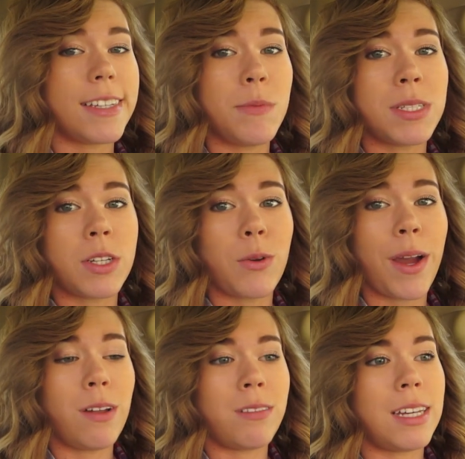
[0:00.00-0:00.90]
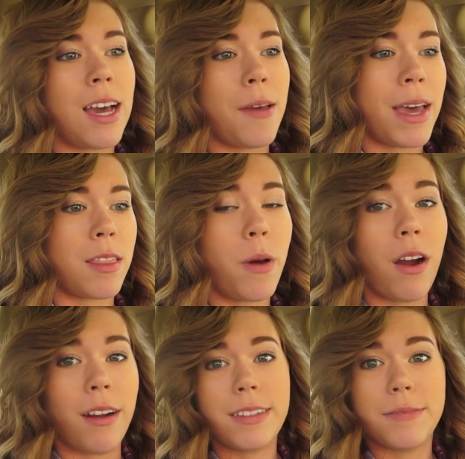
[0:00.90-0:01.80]
It was a great old time at the
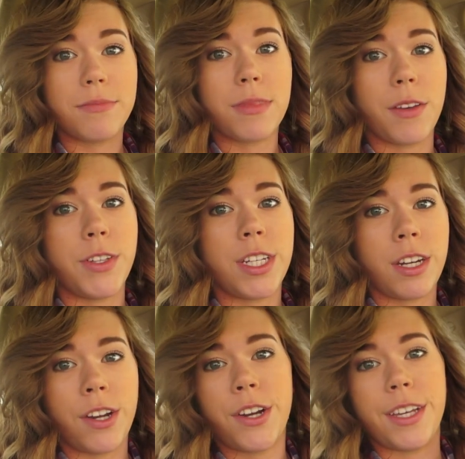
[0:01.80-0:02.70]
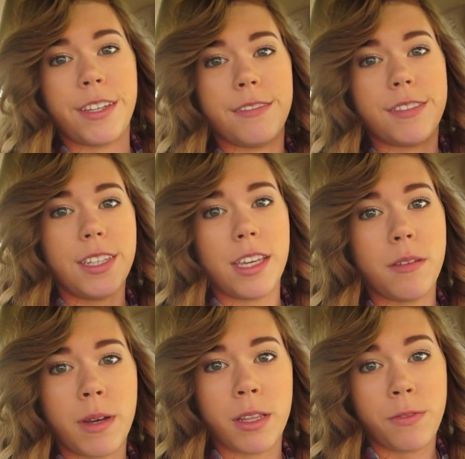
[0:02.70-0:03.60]
park, if you didn't already see
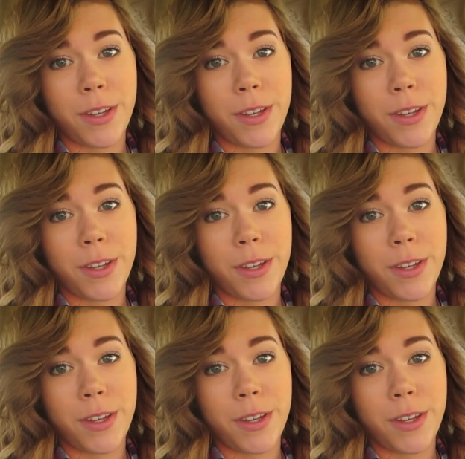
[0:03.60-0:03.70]
by the